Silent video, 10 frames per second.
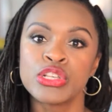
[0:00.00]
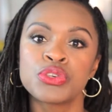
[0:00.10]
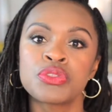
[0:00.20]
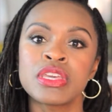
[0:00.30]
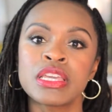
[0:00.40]

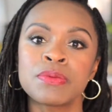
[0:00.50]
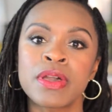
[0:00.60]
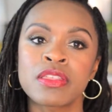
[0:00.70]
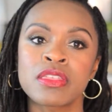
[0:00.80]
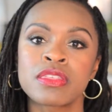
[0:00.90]
So think
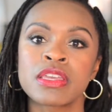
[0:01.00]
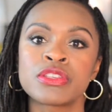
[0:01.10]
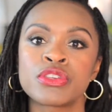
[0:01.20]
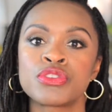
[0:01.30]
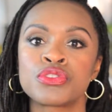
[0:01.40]
about the
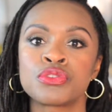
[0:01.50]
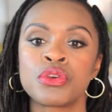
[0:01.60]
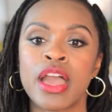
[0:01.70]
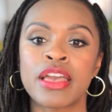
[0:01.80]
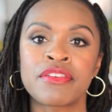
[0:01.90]
things that
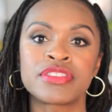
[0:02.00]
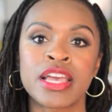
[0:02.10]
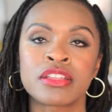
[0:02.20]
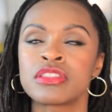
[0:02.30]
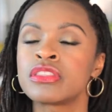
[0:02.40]
you have
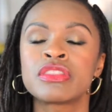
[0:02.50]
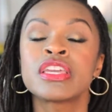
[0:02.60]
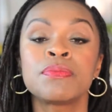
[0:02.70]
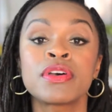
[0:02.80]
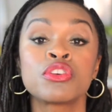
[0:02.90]
set,
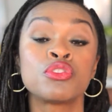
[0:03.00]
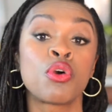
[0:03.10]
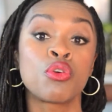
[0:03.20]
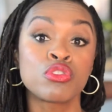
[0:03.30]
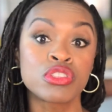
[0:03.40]
think about the
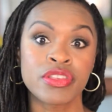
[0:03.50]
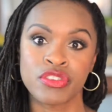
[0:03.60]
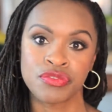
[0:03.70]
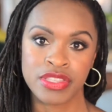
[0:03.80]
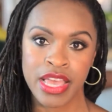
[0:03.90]
goals that
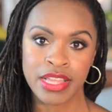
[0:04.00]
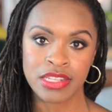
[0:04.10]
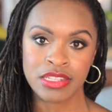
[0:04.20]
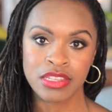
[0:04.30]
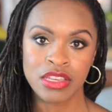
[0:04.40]
you've
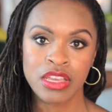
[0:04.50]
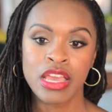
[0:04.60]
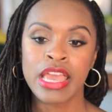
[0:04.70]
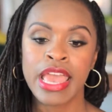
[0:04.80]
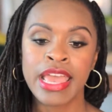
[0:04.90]
set,
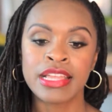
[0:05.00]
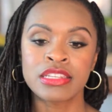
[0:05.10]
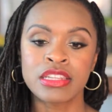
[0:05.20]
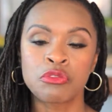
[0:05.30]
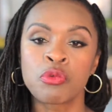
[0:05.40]

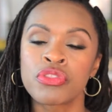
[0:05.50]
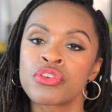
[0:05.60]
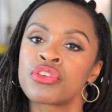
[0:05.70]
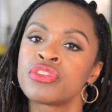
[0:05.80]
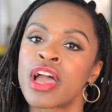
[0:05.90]
and
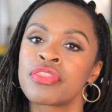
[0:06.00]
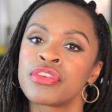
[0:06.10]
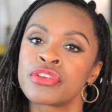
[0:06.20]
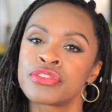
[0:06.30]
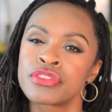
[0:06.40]
whether or not
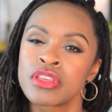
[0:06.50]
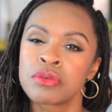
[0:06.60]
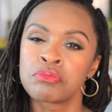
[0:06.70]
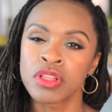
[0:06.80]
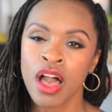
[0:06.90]

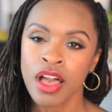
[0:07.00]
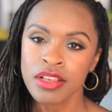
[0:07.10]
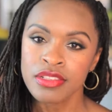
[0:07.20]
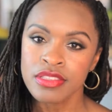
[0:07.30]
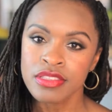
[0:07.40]
there's
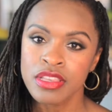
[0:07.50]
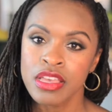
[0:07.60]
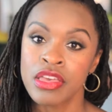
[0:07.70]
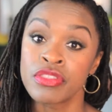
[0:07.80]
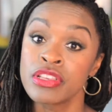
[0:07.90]
blocks.
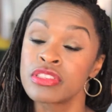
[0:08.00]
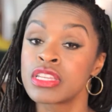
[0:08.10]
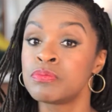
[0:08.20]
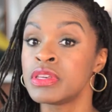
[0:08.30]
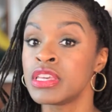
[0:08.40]
And these
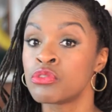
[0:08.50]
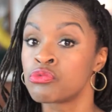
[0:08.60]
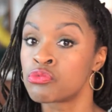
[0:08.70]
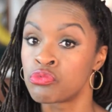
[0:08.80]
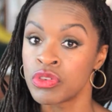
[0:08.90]
could be
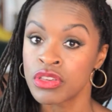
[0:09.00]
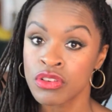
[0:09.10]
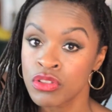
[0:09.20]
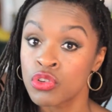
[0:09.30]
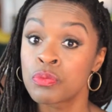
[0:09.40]

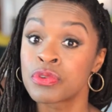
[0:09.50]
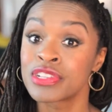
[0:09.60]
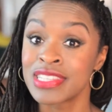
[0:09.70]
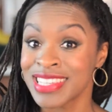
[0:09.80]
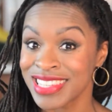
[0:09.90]
real or
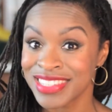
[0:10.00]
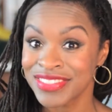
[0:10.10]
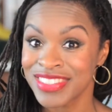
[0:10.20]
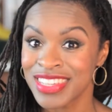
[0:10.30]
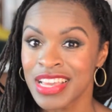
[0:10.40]

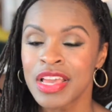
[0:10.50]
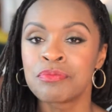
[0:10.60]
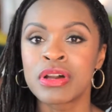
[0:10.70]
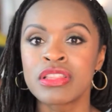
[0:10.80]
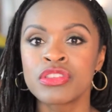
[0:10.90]
perceived,
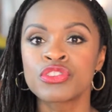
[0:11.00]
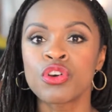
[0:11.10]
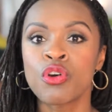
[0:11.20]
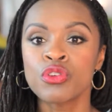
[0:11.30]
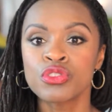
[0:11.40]
but
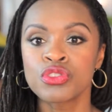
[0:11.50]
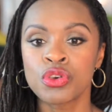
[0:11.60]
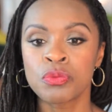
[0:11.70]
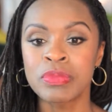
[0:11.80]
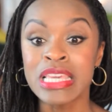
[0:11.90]
there's
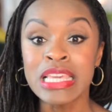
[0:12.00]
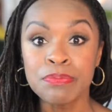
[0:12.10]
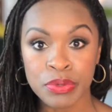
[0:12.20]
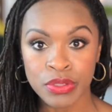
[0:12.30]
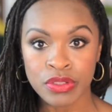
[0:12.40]
also
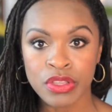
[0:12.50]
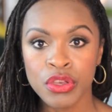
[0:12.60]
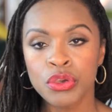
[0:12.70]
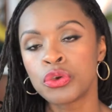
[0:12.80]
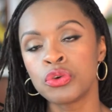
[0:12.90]
people
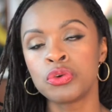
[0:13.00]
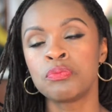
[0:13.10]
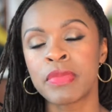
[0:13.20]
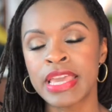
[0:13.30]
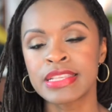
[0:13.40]

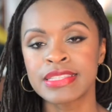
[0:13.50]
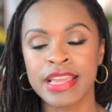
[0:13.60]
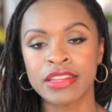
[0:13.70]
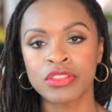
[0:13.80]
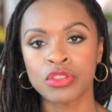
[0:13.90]
who may
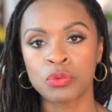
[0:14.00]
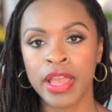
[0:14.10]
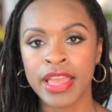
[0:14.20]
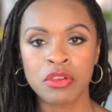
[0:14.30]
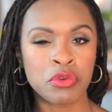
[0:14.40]
stand in the
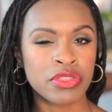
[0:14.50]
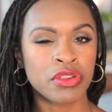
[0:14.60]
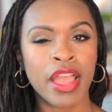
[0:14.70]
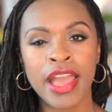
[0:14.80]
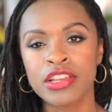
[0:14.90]
way with
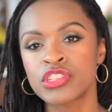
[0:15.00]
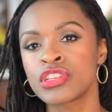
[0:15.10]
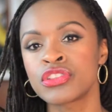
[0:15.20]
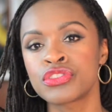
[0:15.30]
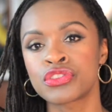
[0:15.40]
their
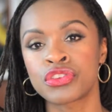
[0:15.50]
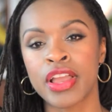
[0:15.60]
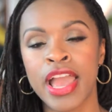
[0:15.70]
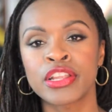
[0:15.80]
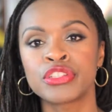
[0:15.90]
actions or
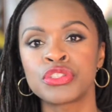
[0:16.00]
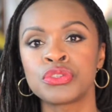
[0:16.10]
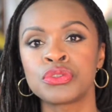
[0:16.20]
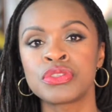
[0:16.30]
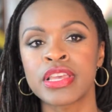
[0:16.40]
their
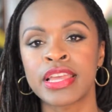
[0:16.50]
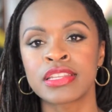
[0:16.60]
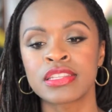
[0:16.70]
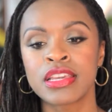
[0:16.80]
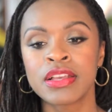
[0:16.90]
attitudes,
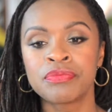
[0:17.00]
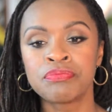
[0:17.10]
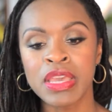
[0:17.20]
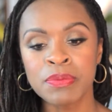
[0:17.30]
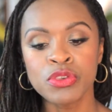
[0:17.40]
and
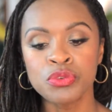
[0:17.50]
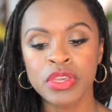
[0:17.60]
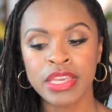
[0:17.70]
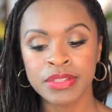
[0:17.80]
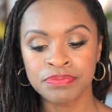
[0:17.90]
maybe you
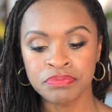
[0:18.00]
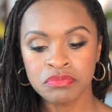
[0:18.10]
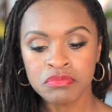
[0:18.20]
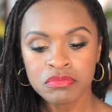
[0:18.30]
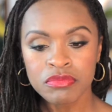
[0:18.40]
can
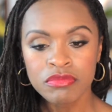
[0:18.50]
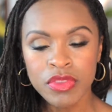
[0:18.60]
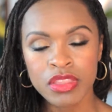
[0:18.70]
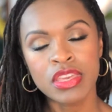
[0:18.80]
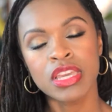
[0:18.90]

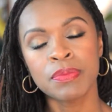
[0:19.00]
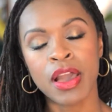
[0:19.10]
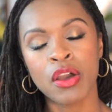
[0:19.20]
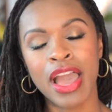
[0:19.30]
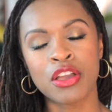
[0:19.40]
think
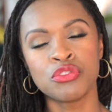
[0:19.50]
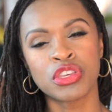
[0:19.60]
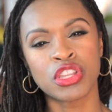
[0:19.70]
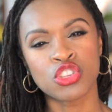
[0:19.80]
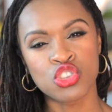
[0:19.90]
about how you
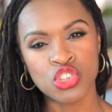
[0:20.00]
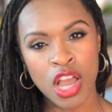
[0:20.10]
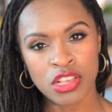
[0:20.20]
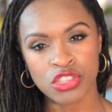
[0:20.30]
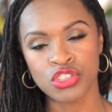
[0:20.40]
can
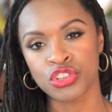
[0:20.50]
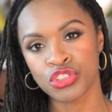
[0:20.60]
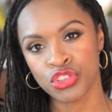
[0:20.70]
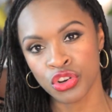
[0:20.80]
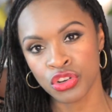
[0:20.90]
adjust your
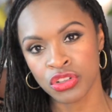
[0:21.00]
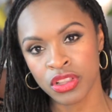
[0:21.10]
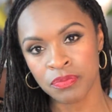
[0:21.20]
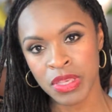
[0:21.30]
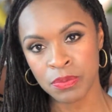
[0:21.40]
circle
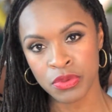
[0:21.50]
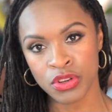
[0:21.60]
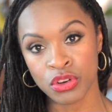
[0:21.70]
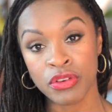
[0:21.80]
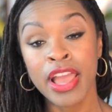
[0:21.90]
of people
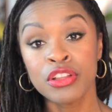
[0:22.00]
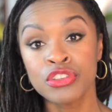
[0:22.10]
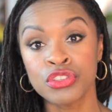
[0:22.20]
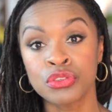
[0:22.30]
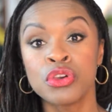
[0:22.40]
that are
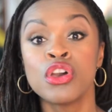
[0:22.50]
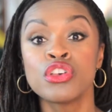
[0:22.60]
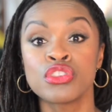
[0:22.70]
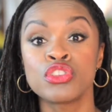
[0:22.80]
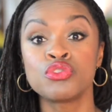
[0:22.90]
around you
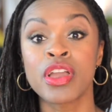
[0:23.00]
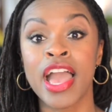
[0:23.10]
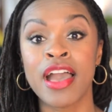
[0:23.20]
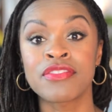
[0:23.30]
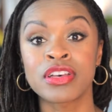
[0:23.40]
so that you
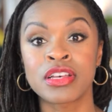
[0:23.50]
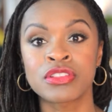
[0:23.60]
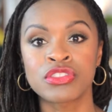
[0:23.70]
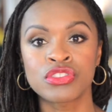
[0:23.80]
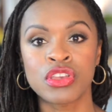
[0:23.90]
have
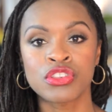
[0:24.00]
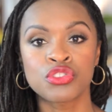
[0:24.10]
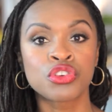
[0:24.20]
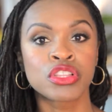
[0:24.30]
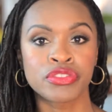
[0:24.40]
a
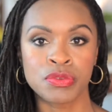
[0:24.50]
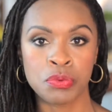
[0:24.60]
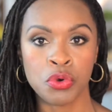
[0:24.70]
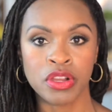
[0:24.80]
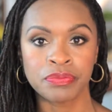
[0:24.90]
circle of
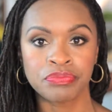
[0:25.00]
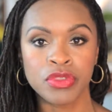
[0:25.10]
support.